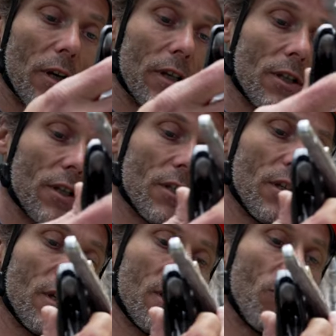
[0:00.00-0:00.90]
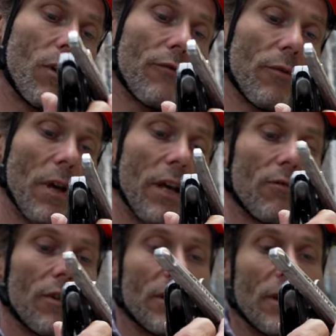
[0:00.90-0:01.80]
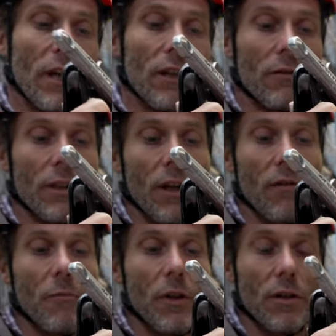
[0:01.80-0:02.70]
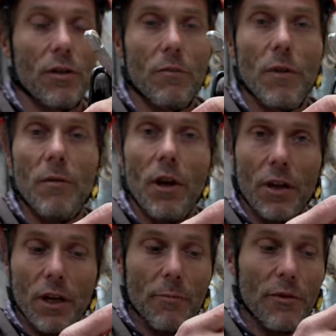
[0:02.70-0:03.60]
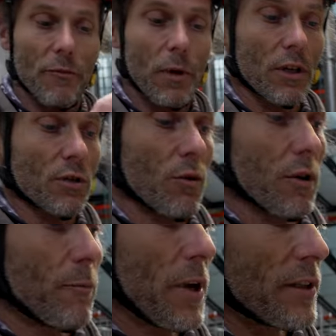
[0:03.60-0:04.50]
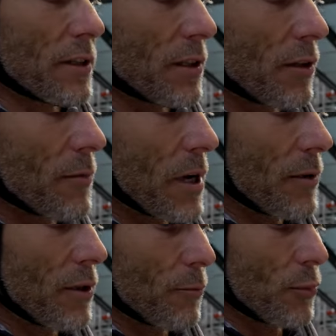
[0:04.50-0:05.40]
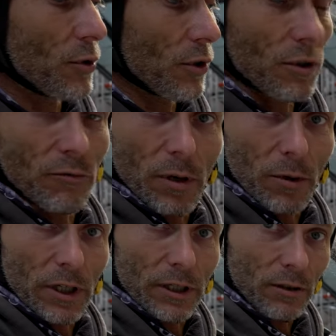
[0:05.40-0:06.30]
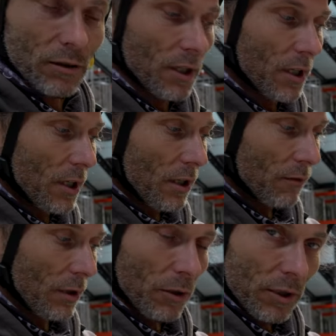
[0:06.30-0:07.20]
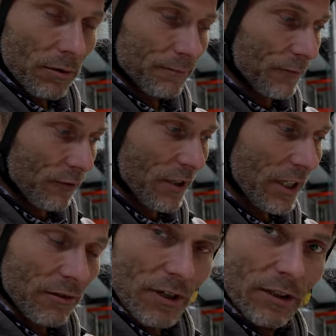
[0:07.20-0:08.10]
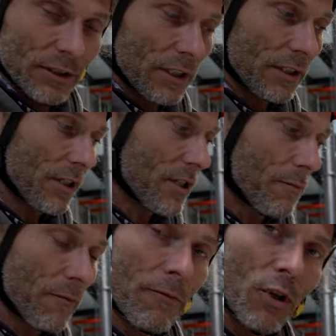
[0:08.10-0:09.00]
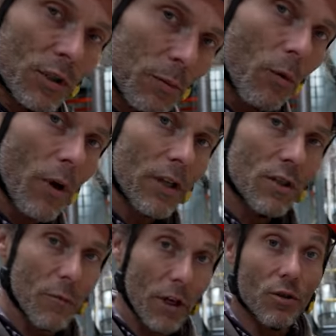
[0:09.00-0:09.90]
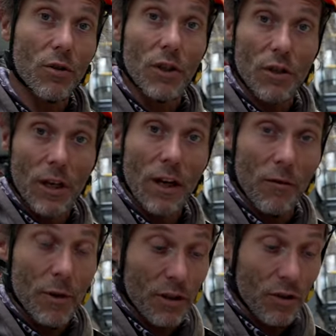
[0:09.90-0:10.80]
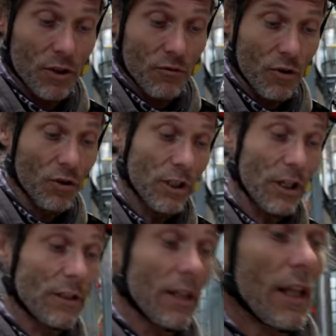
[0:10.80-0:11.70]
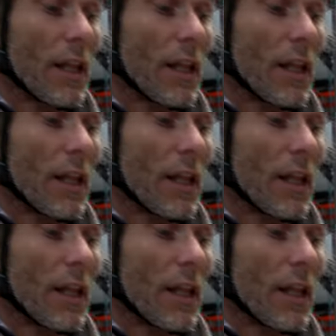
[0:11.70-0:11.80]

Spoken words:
This is the one from Edelrit and an Edelrit carabiner. So maybe other captive bars work better, or maybe you put on a rubber, little rubber ring around it. There's multiple ways to make sure that your carabiner doesn't rotate.